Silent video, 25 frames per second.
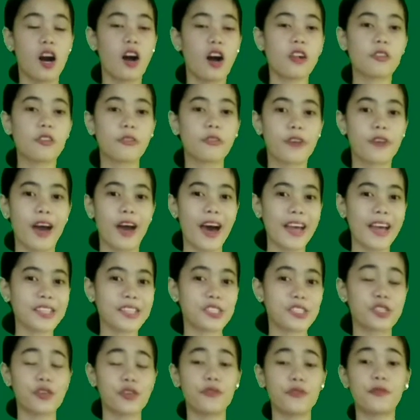
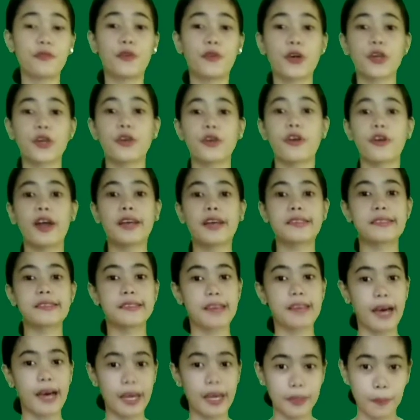Alright, so for your
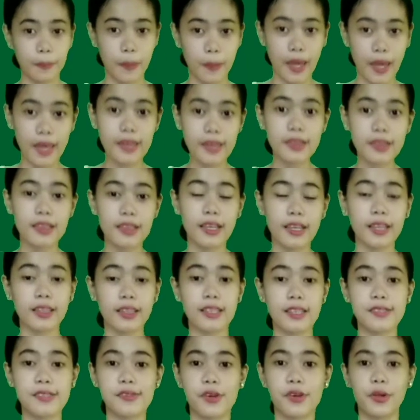assignment,
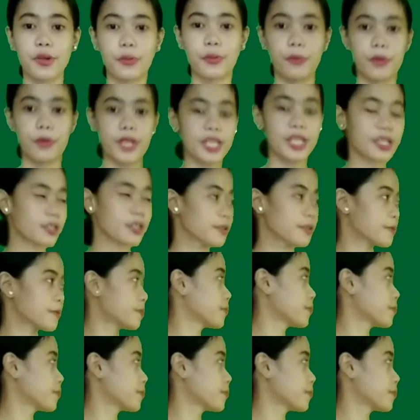let us all read.